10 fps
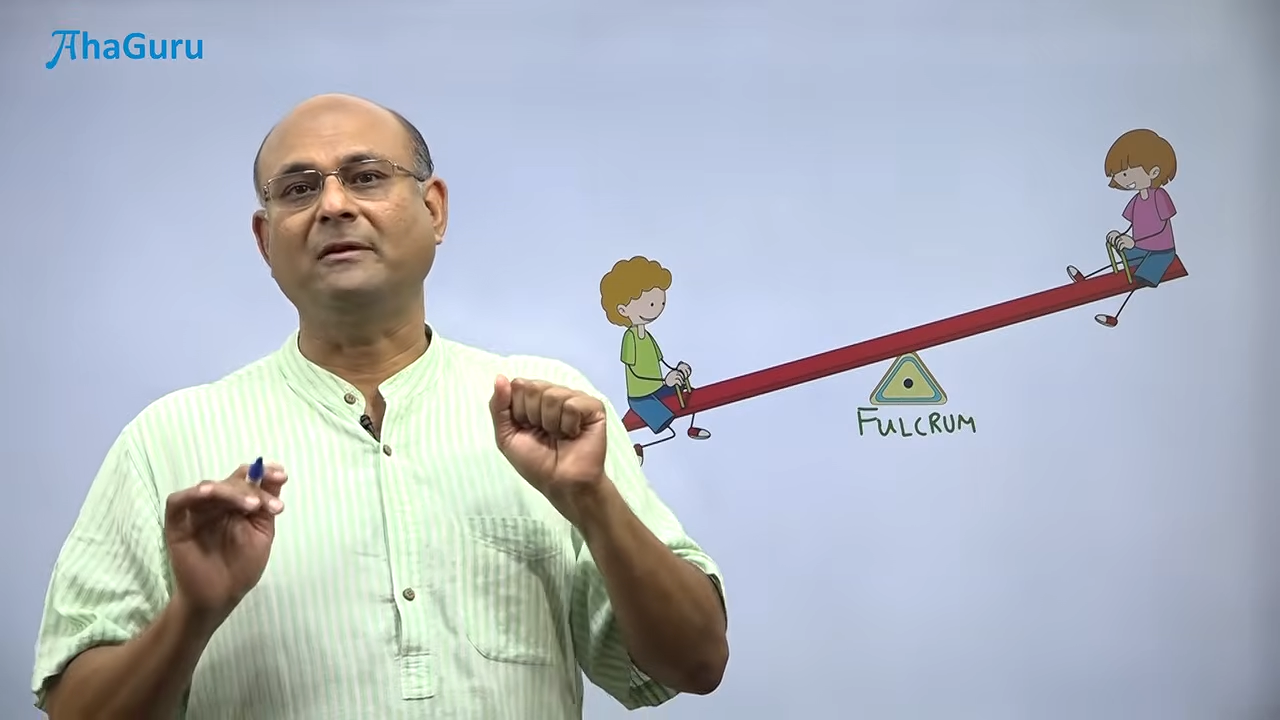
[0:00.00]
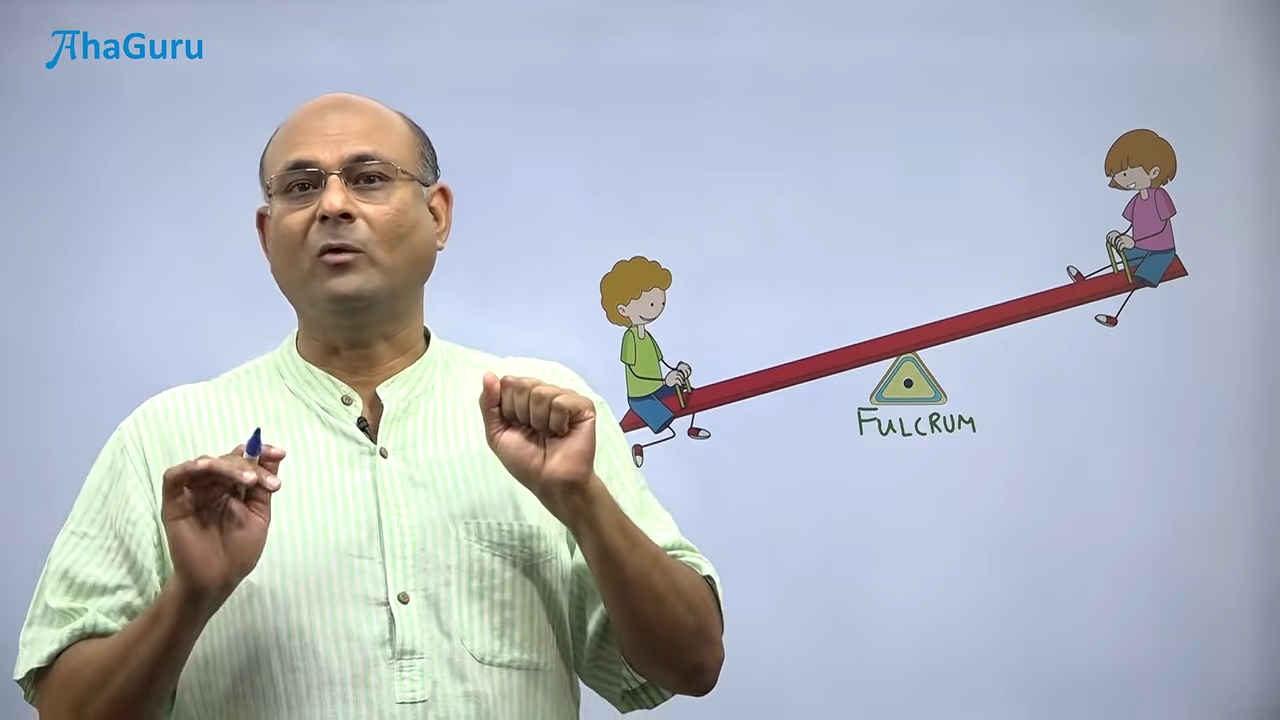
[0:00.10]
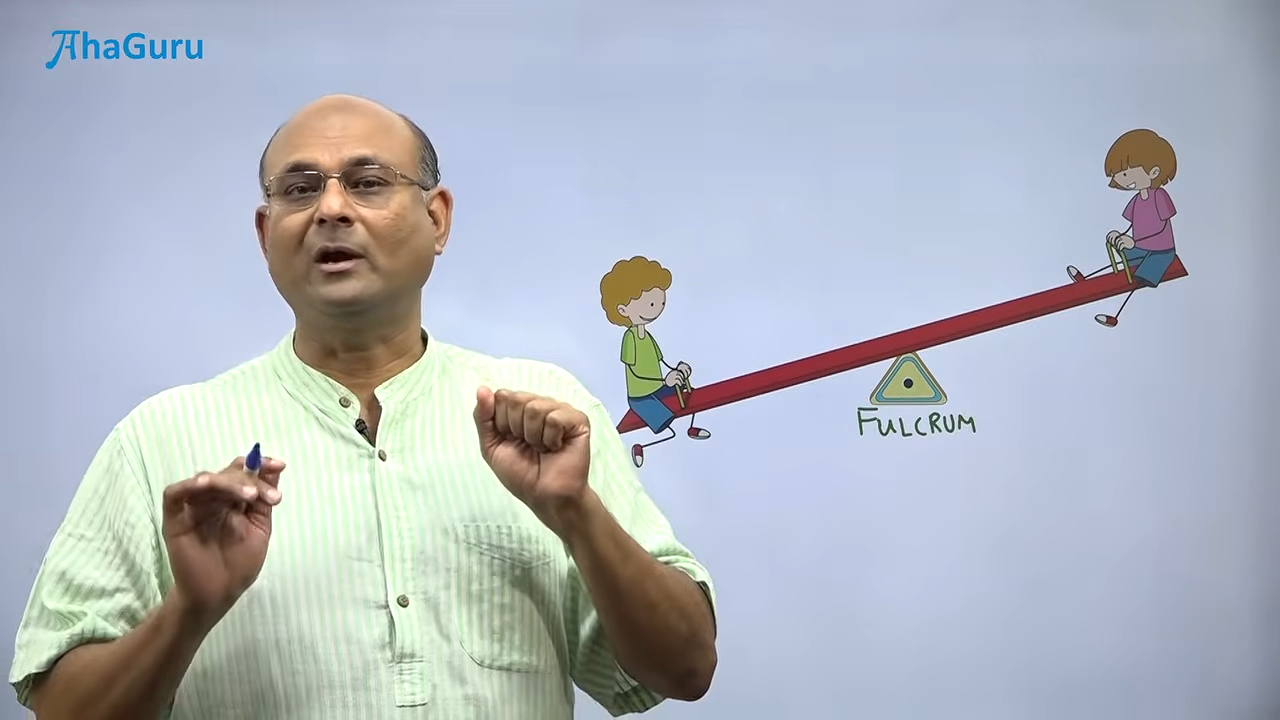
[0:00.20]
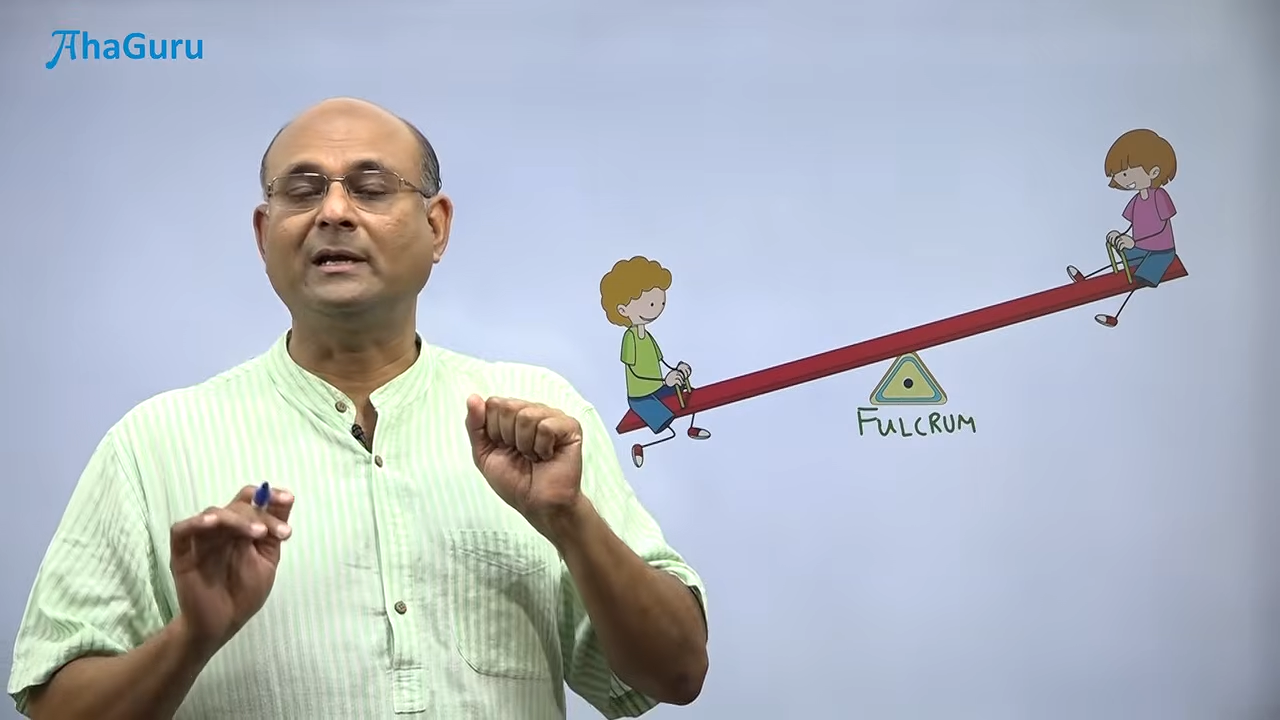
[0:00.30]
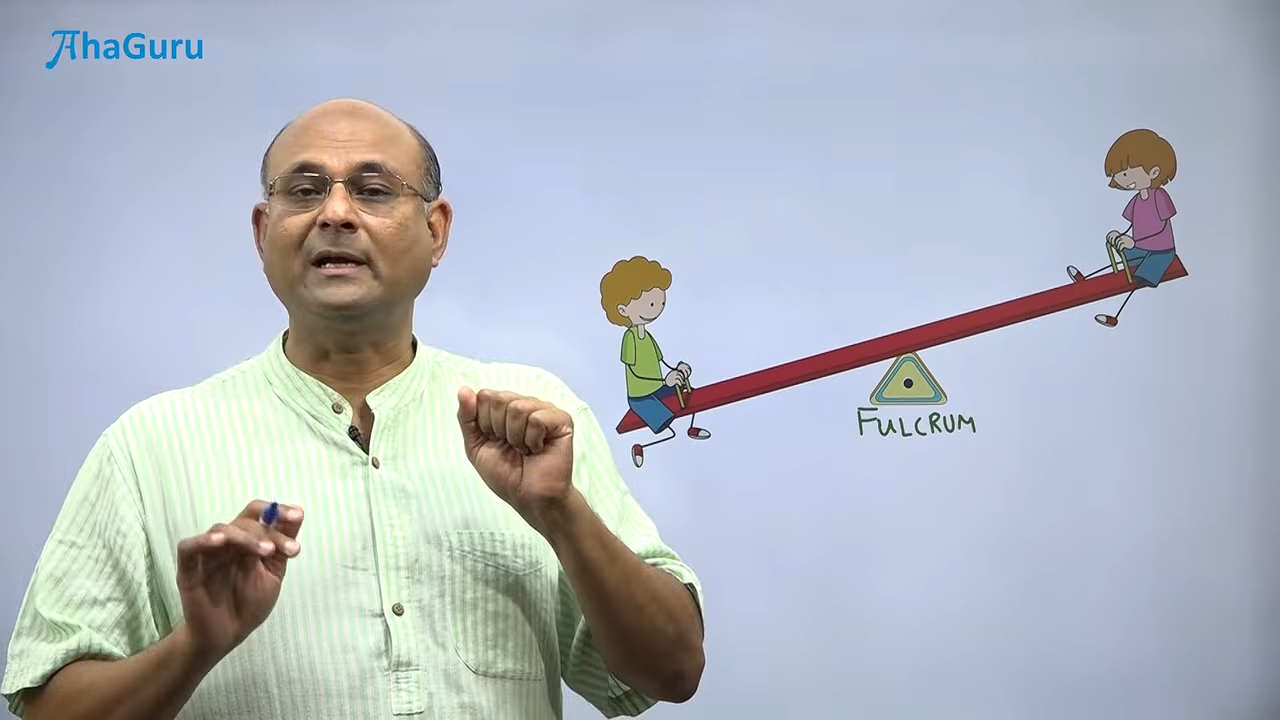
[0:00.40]
We
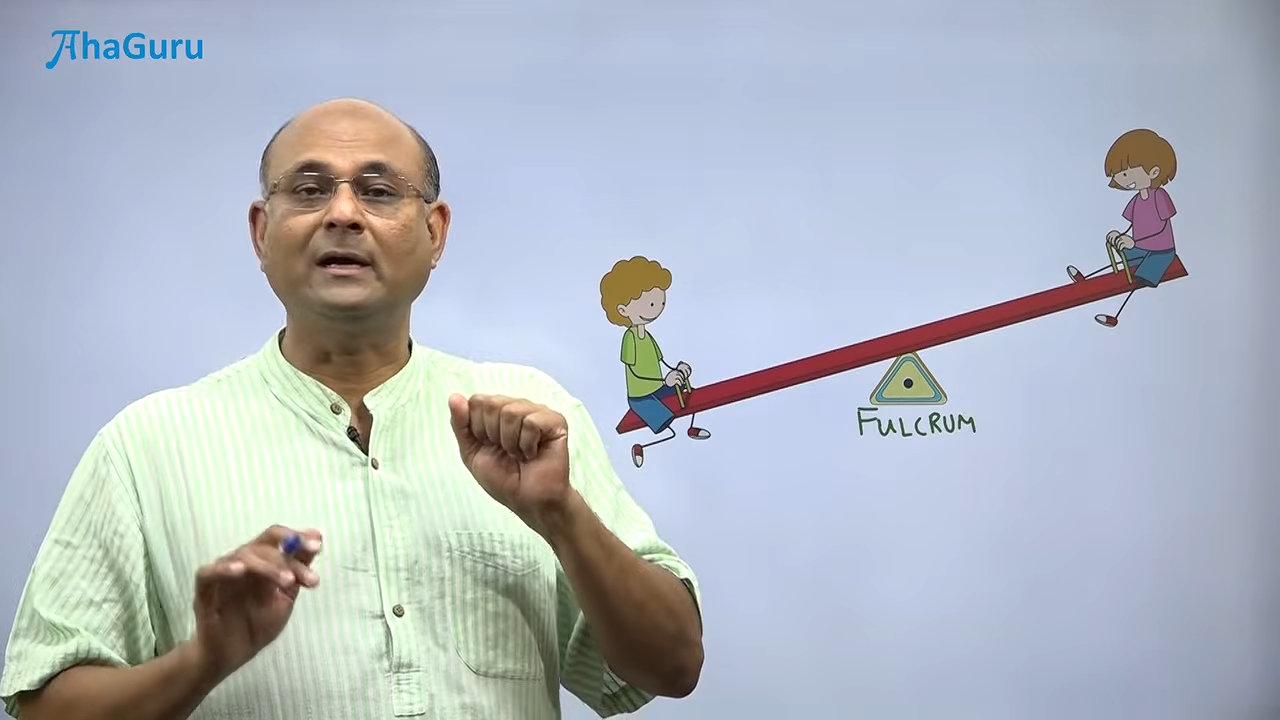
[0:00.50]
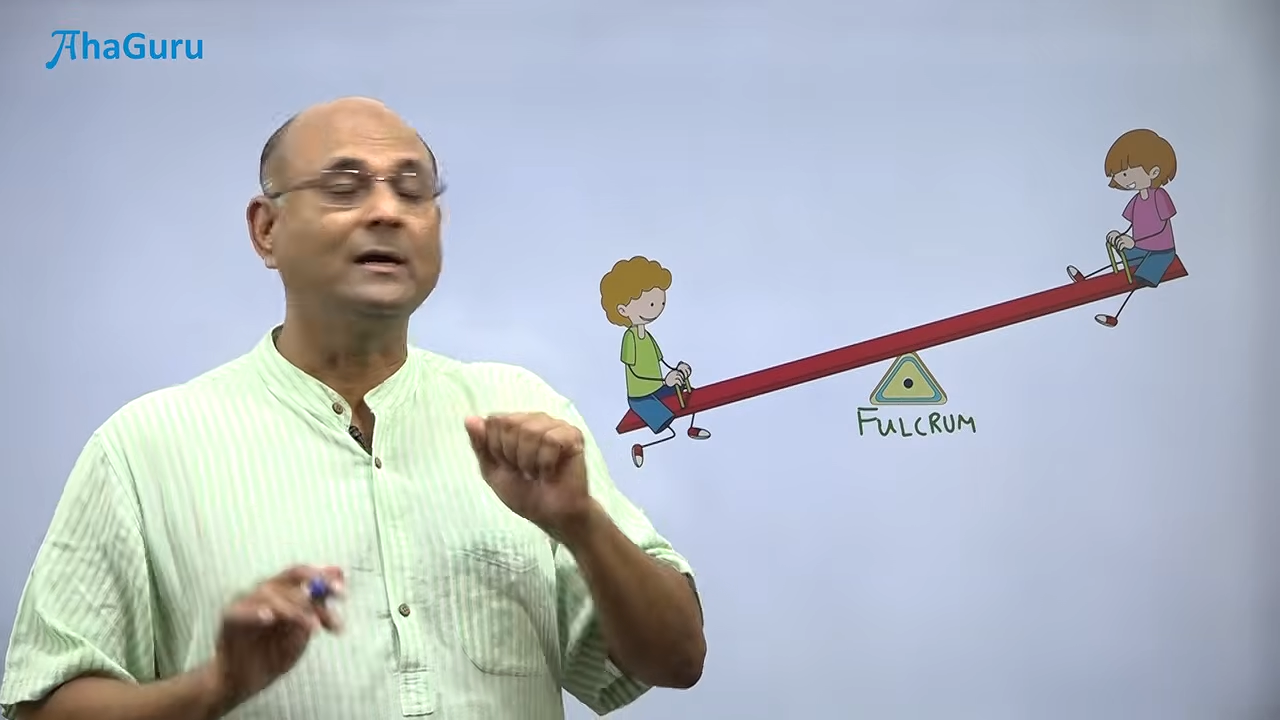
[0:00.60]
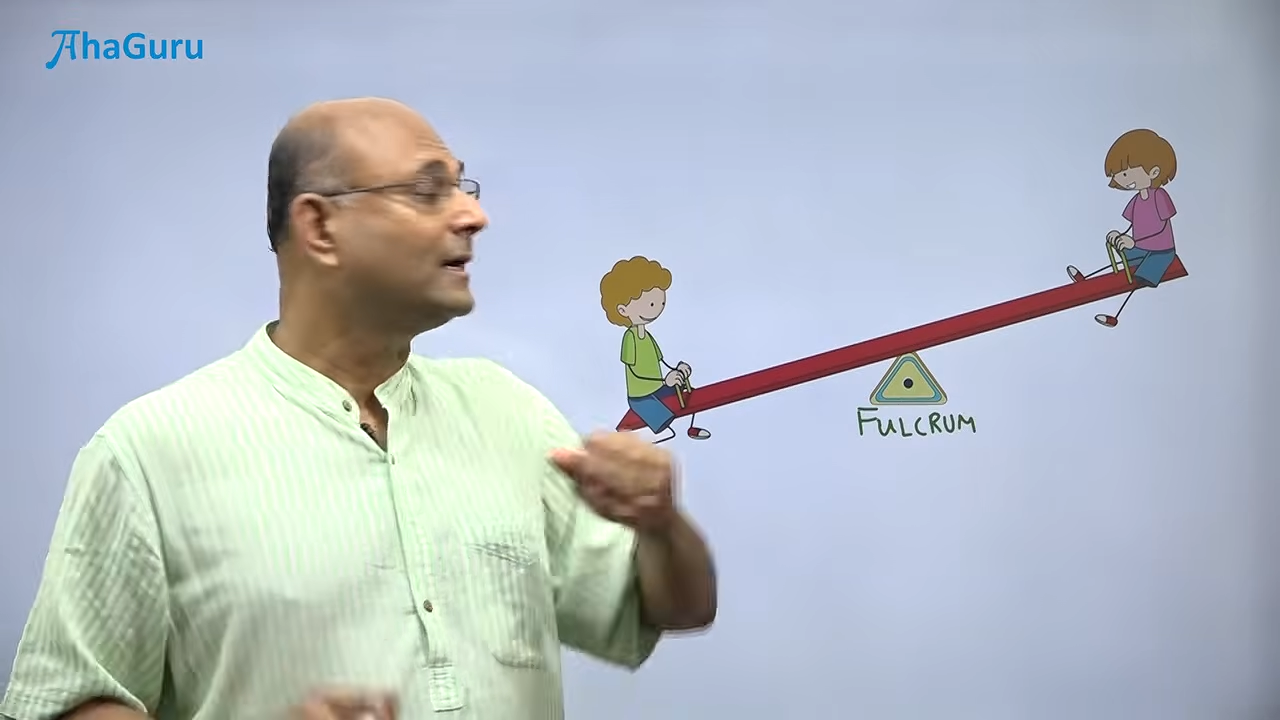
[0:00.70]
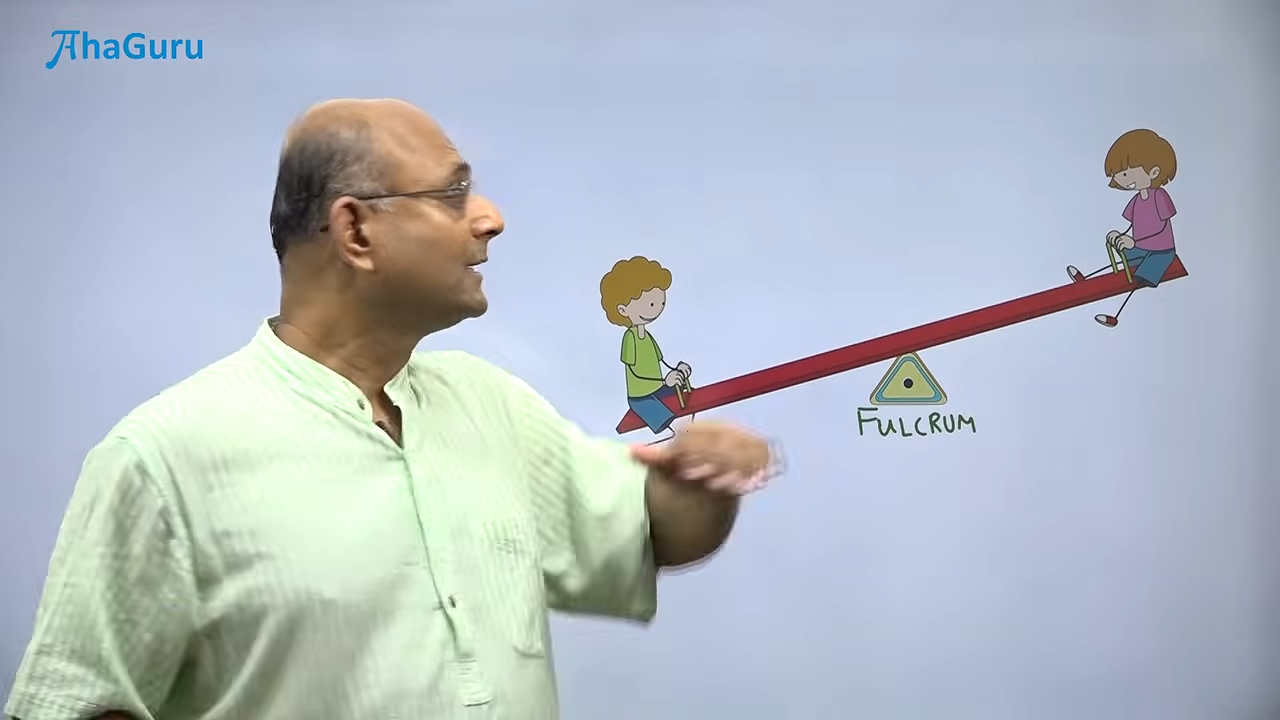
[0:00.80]
want a